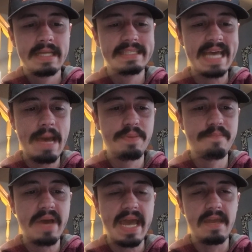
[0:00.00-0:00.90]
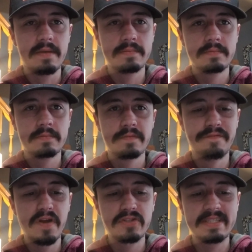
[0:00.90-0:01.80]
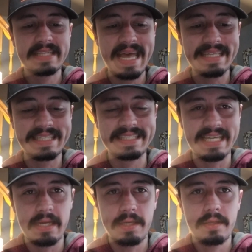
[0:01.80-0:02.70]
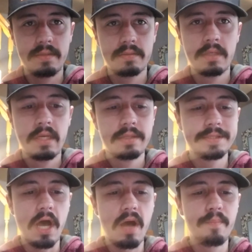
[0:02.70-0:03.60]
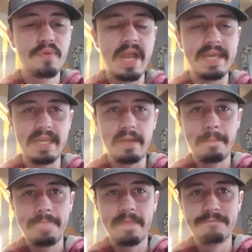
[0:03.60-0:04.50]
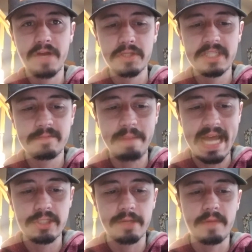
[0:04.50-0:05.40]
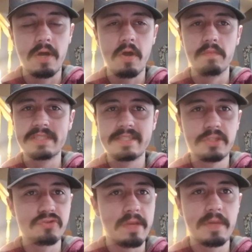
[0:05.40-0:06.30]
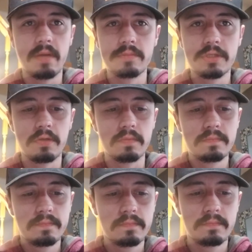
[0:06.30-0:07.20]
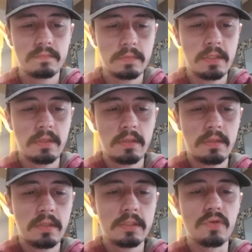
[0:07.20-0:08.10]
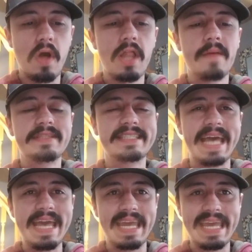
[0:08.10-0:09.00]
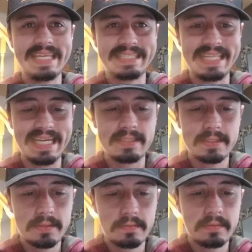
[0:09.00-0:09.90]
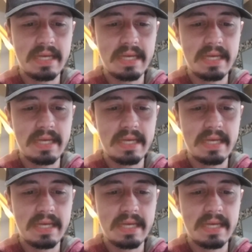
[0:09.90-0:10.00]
Tampa Bay versus Kansas City. Tom Brady versus Patrick Mahomes. It's a dream come true. So all I'm saying is this.